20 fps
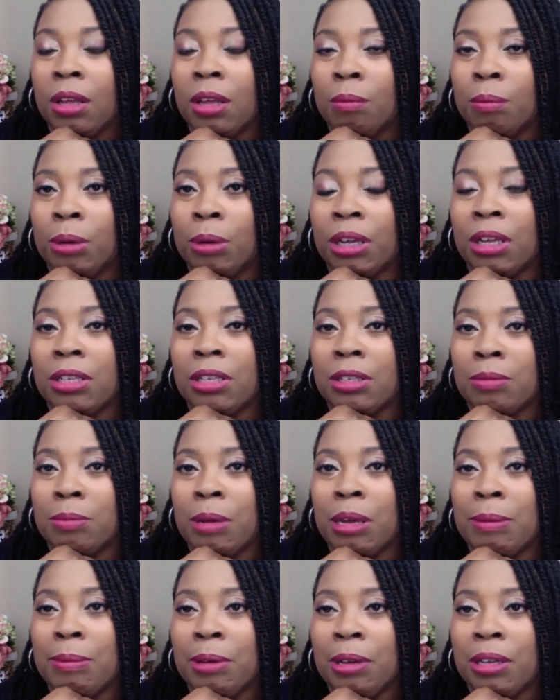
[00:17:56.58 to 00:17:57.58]
because
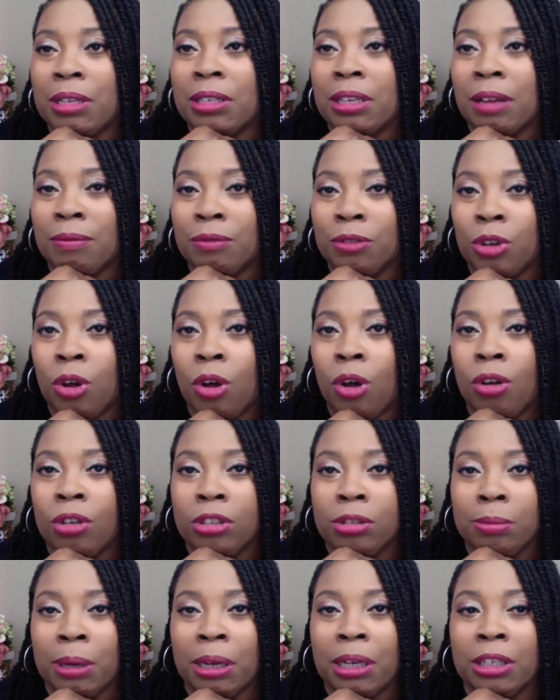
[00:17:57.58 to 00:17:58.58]
maybe because I've
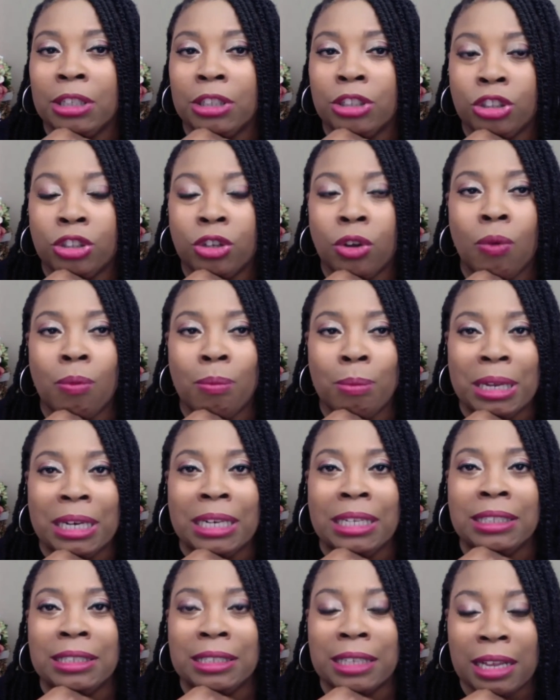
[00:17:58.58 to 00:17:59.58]
talked about it so
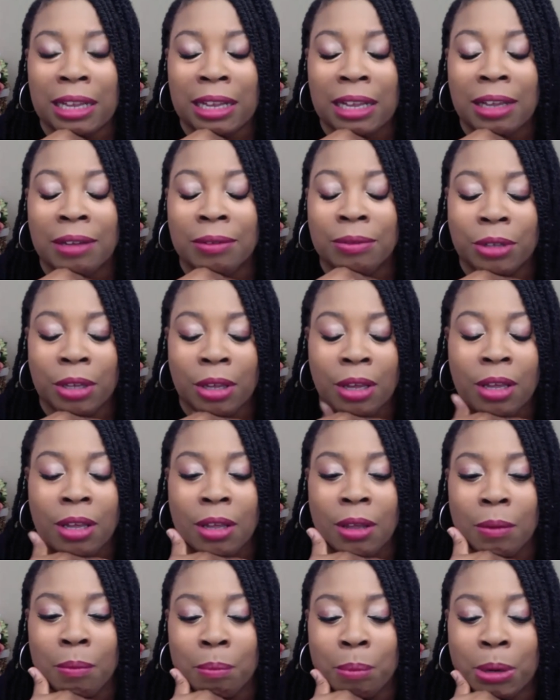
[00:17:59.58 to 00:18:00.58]
many times.
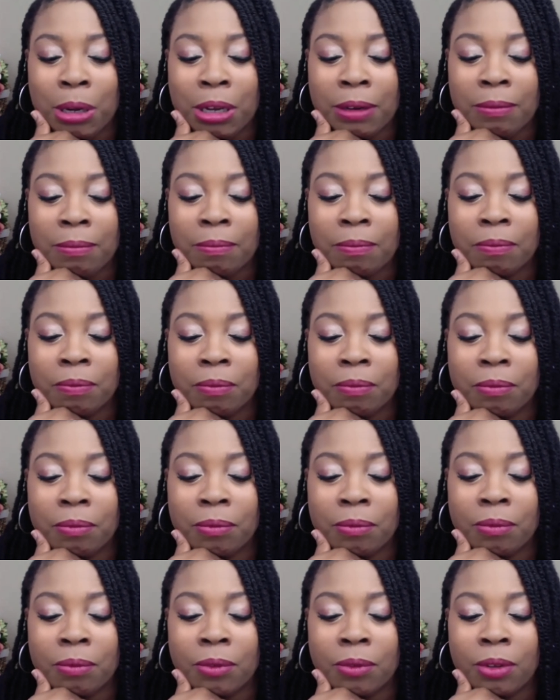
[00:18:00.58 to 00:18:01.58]
But
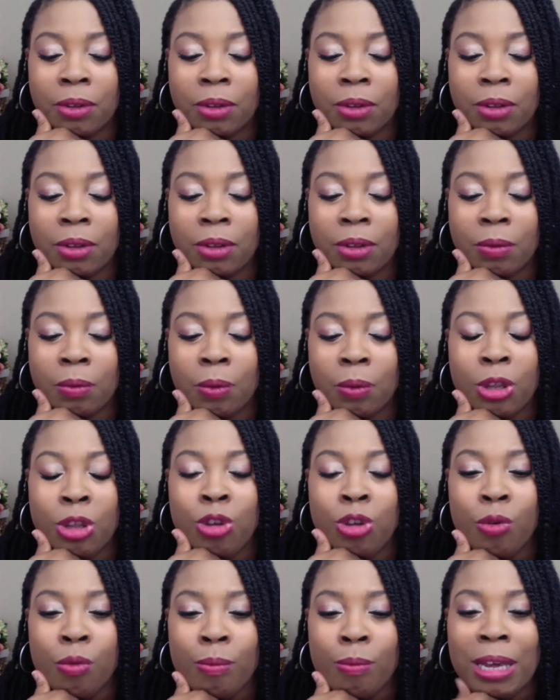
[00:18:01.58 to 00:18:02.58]
when
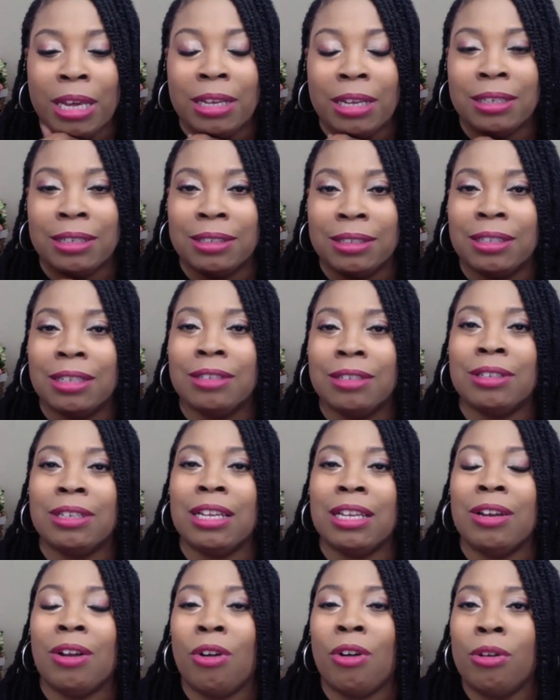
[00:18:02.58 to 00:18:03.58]
you make a decision,
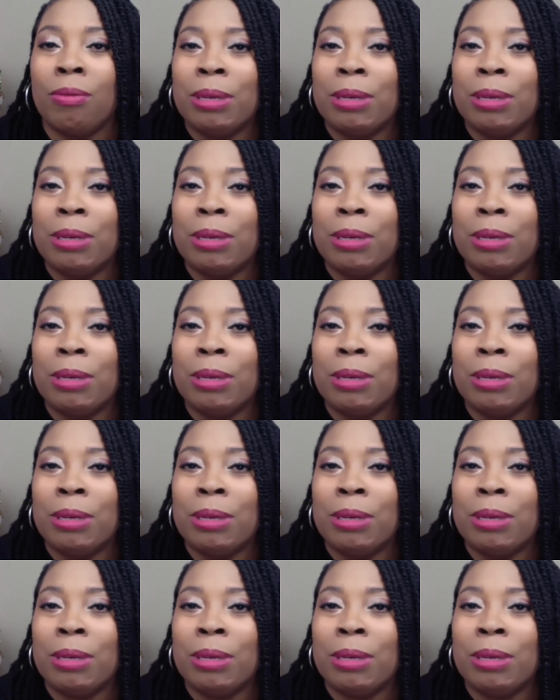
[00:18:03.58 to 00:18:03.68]
it ought to